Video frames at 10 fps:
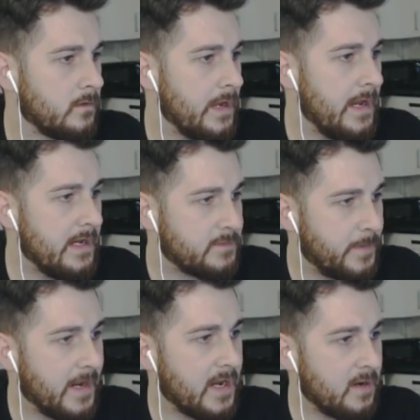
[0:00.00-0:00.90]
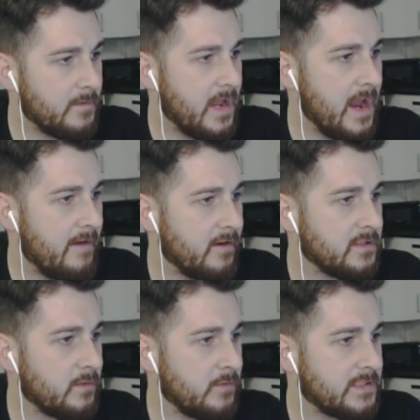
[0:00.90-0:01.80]
He's picking up the areas
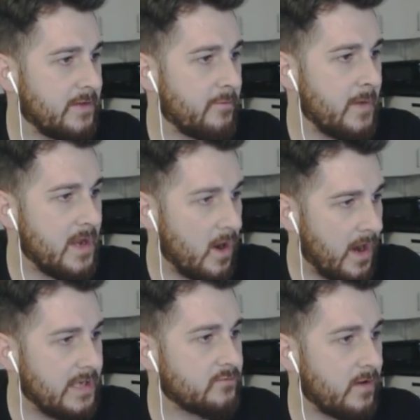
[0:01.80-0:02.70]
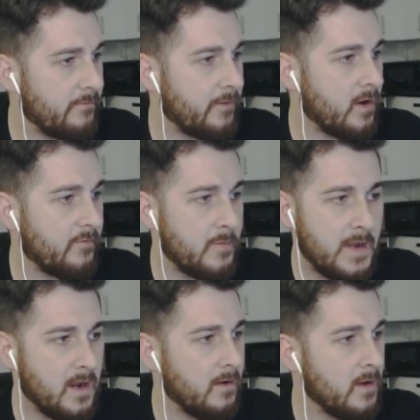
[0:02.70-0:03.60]
that we see Firmino, and he's running through like
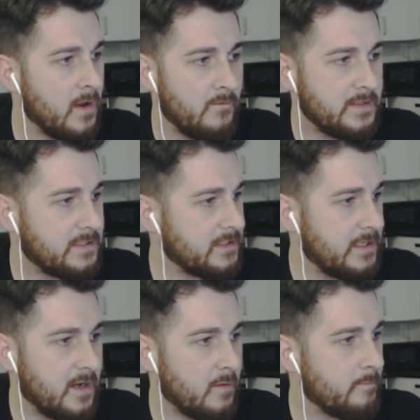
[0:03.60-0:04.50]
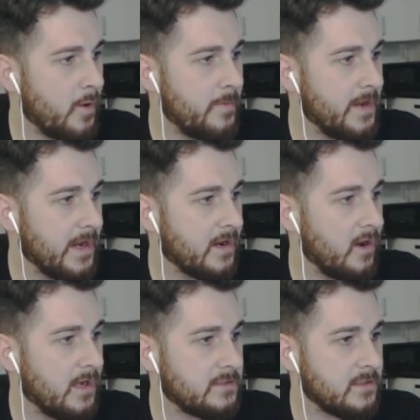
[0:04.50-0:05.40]
Firmino. This is a young Bobby here,
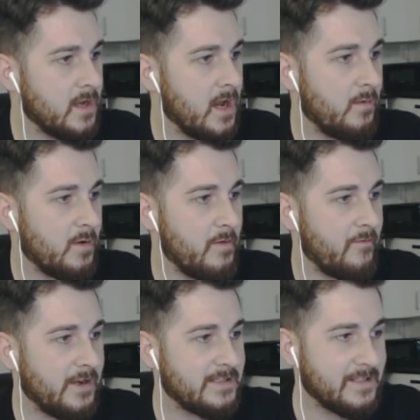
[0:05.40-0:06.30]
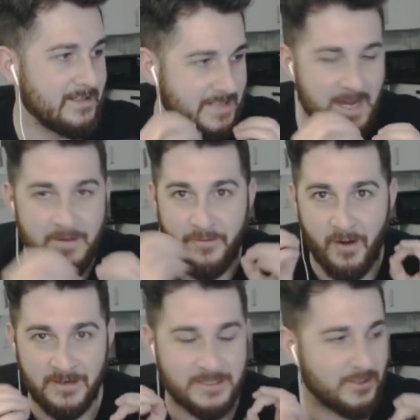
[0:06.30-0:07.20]
guys. I wonder whether his teeth
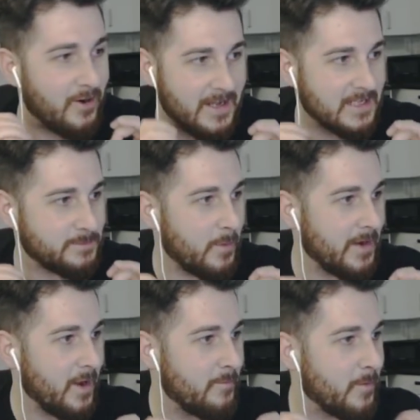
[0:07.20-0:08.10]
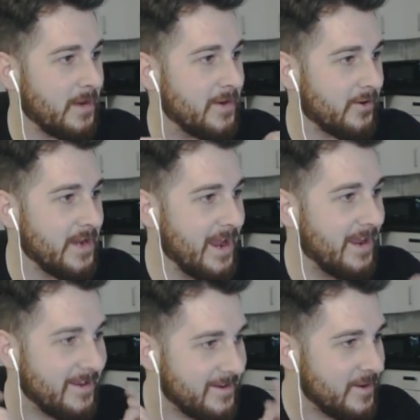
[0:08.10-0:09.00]
are as shiny as Bobby. though. probably not yet.
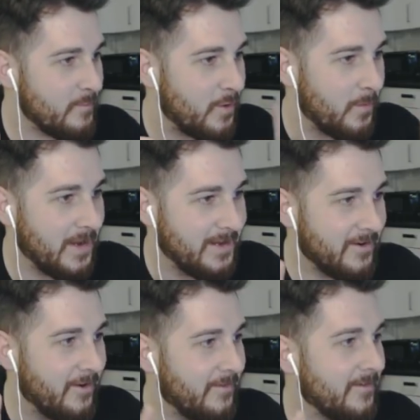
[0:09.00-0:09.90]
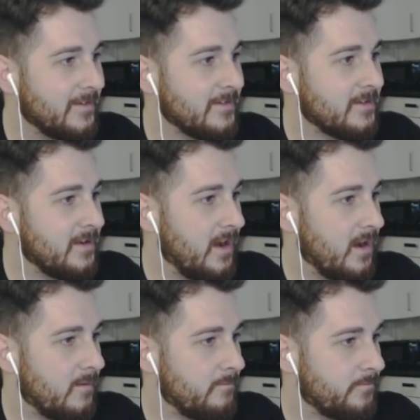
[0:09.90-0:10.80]
Probably not.
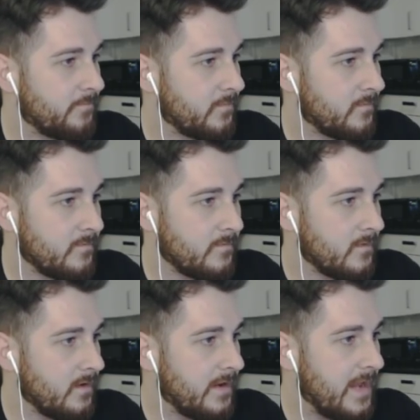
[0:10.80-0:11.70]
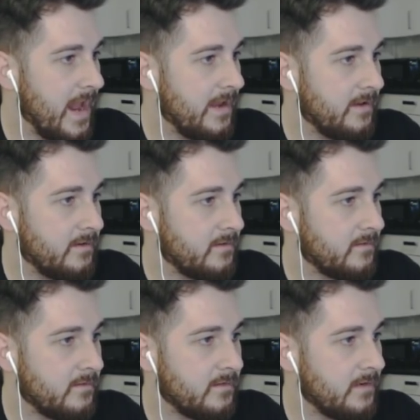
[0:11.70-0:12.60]
Um, again,
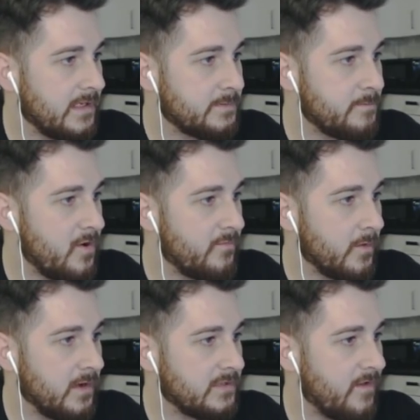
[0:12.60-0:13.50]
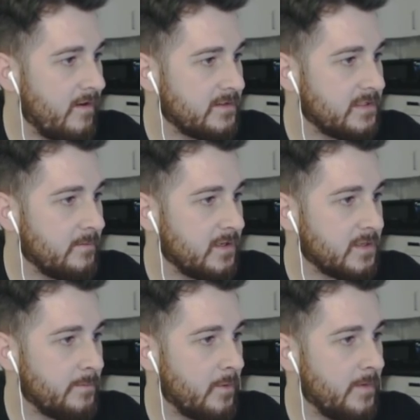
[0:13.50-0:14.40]
his movement is very similar to
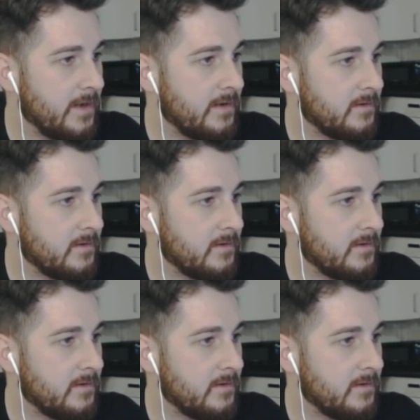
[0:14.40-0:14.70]
Bobby.